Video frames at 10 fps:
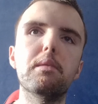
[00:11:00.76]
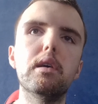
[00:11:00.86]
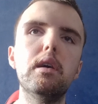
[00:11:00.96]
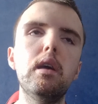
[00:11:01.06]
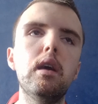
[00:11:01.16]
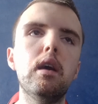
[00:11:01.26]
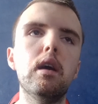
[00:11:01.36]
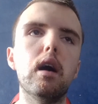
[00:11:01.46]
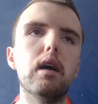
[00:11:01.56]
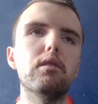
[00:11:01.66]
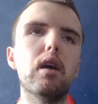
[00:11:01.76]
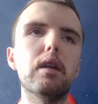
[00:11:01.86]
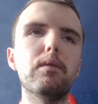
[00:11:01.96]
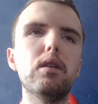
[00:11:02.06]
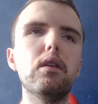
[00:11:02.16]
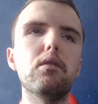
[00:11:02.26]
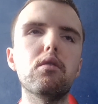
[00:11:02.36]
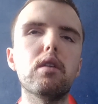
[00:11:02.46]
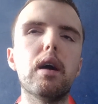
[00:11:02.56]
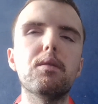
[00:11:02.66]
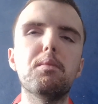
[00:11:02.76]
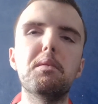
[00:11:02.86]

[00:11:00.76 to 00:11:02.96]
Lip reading: But I think you just have to